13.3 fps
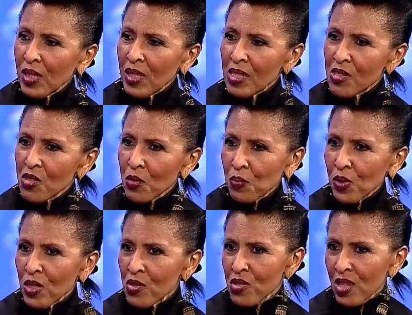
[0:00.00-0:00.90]
And it's a
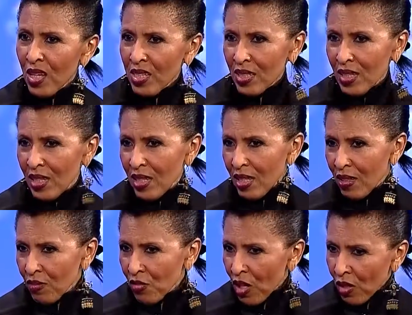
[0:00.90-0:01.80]
piece that
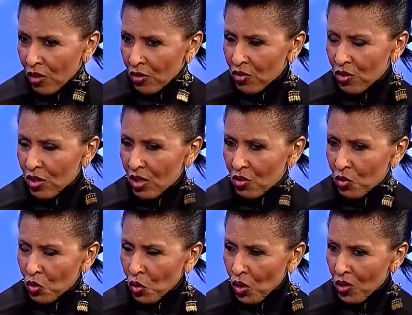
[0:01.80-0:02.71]
involves a
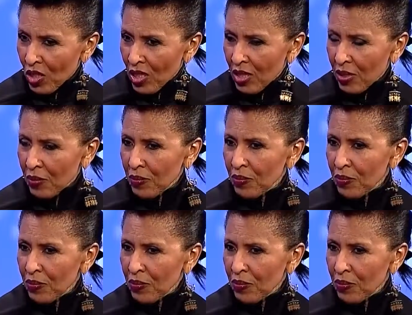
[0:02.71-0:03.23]
story